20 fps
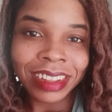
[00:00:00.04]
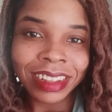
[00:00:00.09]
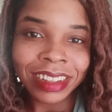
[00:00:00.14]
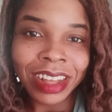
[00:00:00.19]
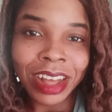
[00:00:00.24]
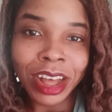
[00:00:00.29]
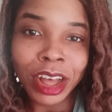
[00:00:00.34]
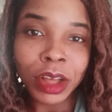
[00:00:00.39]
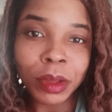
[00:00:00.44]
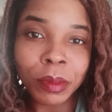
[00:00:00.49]

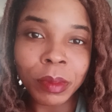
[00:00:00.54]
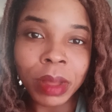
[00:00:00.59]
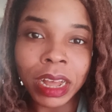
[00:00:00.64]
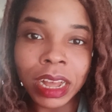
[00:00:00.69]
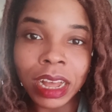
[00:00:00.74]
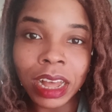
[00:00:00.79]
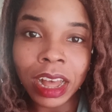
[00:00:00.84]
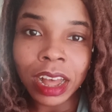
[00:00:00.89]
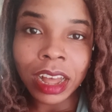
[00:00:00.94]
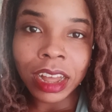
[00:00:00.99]
Oh my
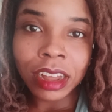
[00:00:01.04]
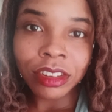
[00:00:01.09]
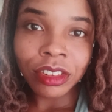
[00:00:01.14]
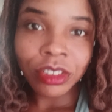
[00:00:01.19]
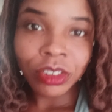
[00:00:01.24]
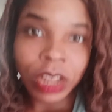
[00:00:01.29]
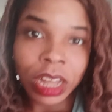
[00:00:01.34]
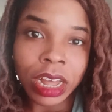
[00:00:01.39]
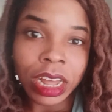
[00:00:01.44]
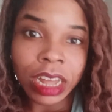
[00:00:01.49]
gosh,
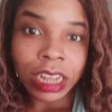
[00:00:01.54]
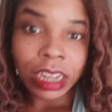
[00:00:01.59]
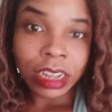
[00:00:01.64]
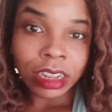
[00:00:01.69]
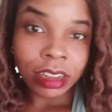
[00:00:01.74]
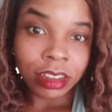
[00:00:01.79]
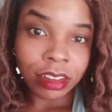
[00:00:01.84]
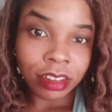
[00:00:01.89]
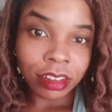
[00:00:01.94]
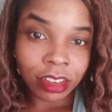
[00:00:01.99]
you
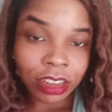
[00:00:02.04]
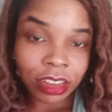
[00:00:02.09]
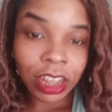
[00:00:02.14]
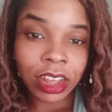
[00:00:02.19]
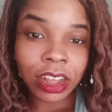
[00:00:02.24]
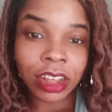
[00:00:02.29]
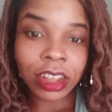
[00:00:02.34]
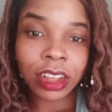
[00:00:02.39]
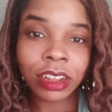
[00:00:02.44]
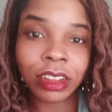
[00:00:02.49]
guys.
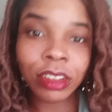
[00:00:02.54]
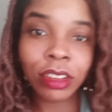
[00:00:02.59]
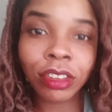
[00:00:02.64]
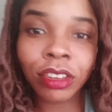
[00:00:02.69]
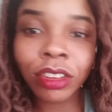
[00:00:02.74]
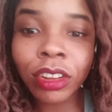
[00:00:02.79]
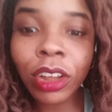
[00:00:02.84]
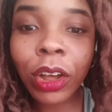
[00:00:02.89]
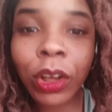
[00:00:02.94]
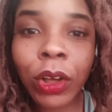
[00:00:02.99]

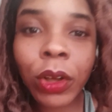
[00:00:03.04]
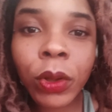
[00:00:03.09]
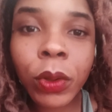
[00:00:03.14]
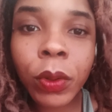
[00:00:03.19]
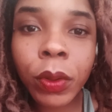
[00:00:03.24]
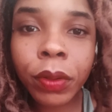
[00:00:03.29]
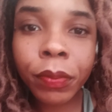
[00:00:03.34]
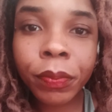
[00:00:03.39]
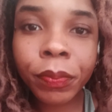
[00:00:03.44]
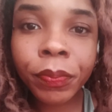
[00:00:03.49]
So,
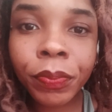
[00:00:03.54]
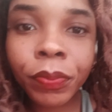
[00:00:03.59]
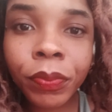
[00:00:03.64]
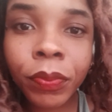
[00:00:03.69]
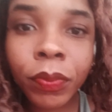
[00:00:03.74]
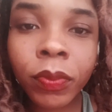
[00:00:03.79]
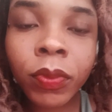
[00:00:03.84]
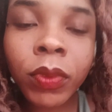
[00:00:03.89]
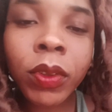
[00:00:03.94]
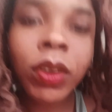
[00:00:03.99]

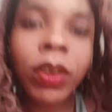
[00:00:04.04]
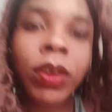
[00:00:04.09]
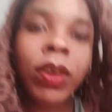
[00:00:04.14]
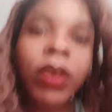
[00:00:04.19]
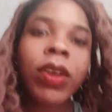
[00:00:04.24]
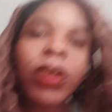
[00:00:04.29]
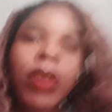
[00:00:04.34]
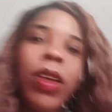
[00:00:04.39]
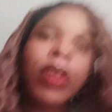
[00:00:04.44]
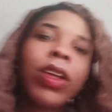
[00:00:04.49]

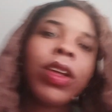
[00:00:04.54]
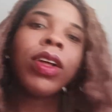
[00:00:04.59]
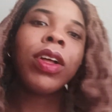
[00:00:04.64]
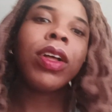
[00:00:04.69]
I